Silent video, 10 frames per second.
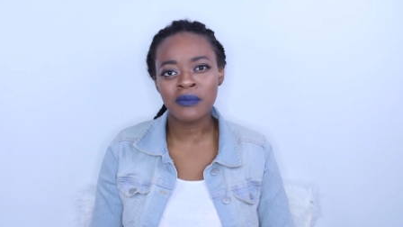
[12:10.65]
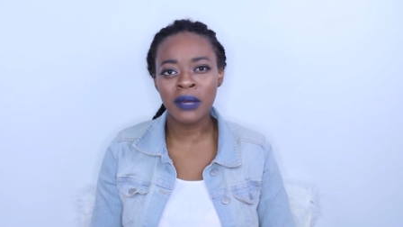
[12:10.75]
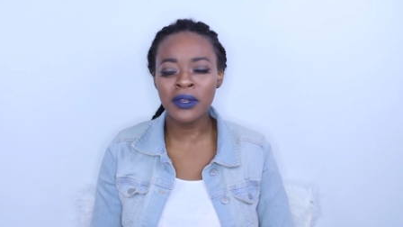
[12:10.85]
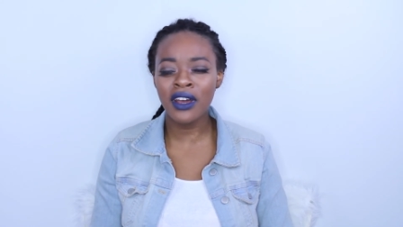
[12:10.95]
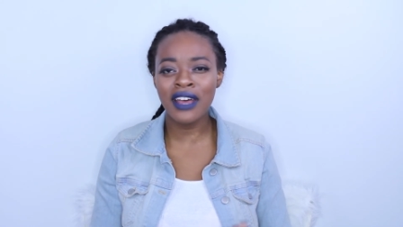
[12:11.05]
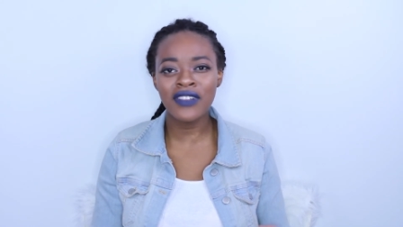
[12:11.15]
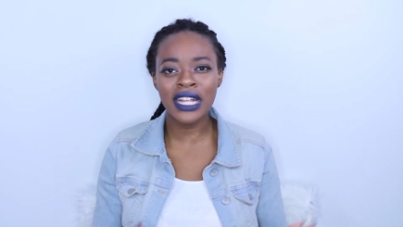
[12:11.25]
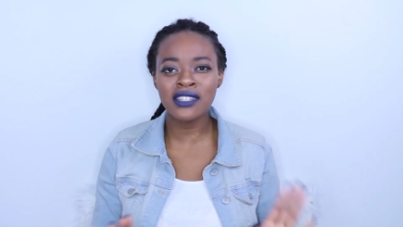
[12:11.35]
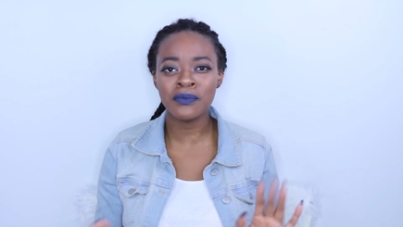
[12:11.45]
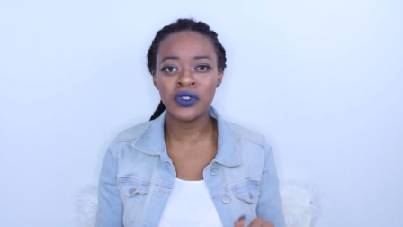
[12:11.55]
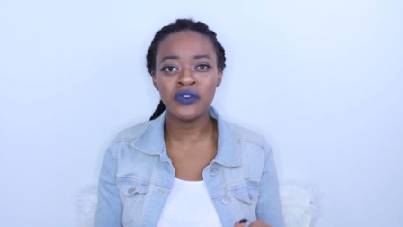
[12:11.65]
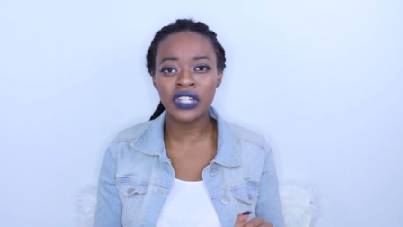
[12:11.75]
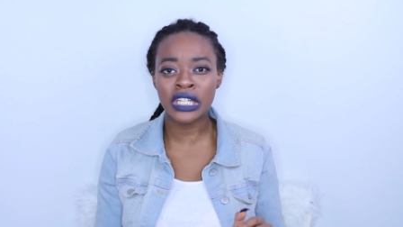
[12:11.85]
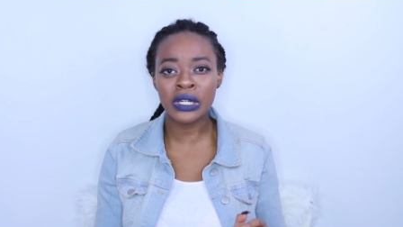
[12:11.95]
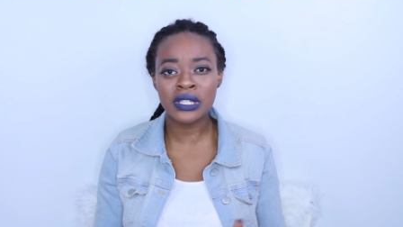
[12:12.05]
Maybe I'll have like some new
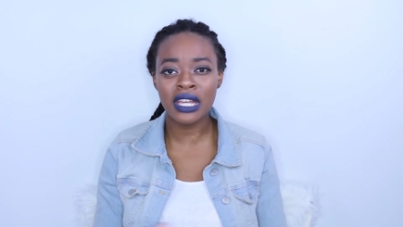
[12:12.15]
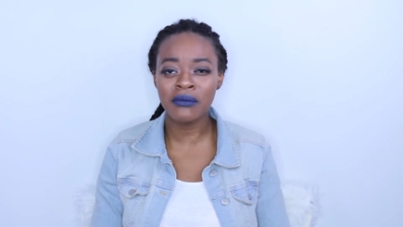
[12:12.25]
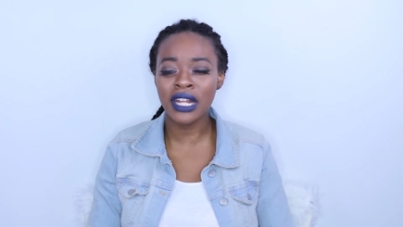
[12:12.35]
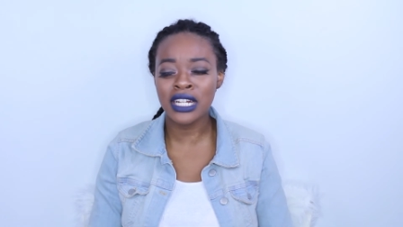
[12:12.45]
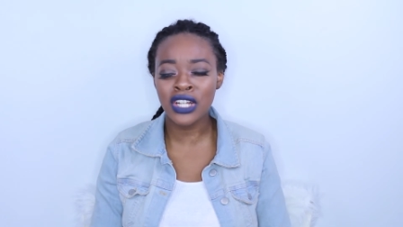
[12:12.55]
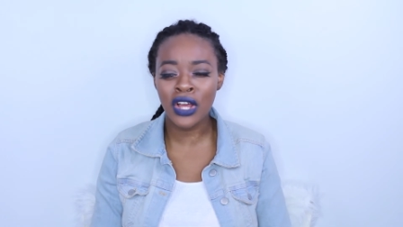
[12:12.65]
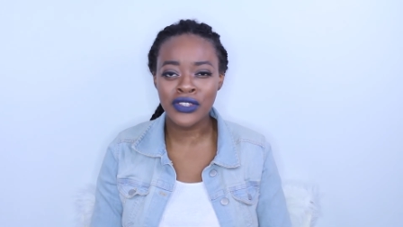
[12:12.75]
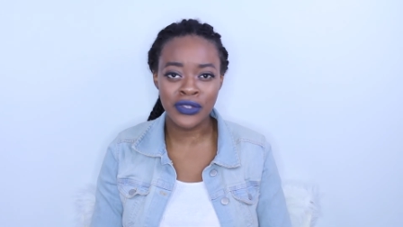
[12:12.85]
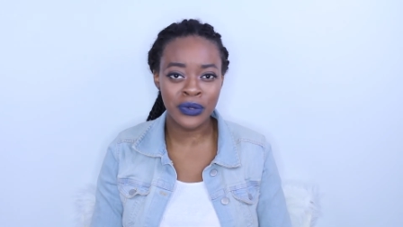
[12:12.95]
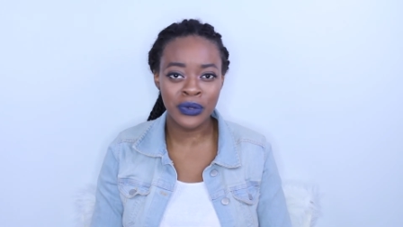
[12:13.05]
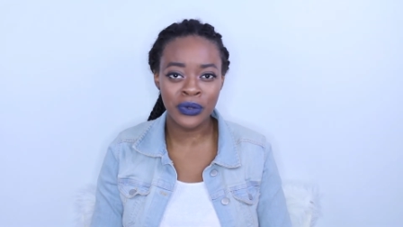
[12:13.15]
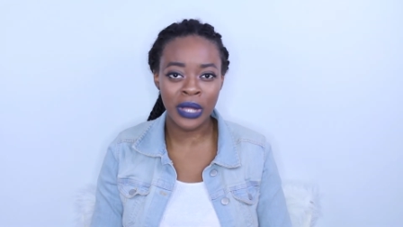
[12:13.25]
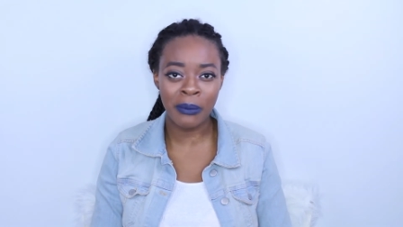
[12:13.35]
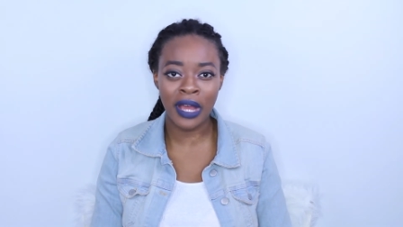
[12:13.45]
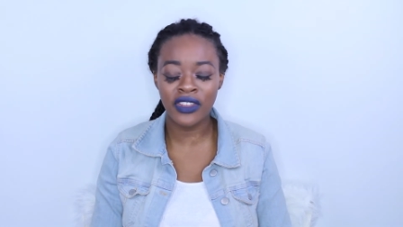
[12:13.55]
videos coming at y'all
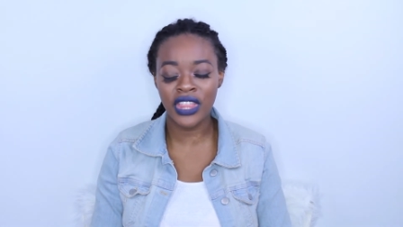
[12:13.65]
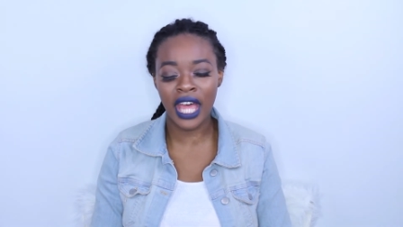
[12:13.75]
soon about